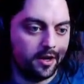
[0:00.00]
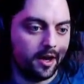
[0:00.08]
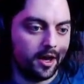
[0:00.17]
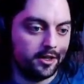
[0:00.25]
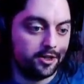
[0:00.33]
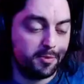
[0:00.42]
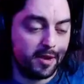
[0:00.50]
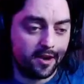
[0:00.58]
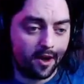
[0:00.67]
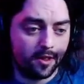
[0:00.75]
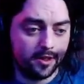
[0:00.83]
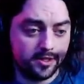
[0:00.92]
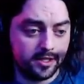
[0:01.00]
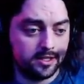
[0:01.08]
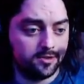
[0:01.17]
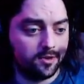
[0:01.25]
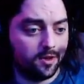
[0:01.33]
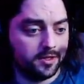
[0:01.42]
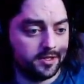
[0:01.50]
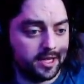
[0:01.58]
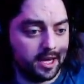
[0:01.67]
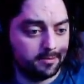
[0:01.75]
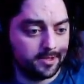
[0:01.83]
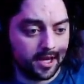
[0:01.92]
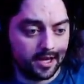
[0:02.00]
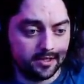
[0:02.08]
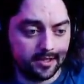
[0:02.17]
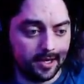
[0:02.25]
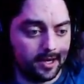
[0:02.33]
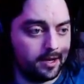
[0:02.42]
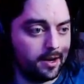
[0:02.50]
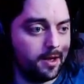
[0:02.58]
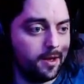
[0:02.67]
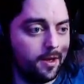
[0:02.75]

To my knowledge, these are all the same sites in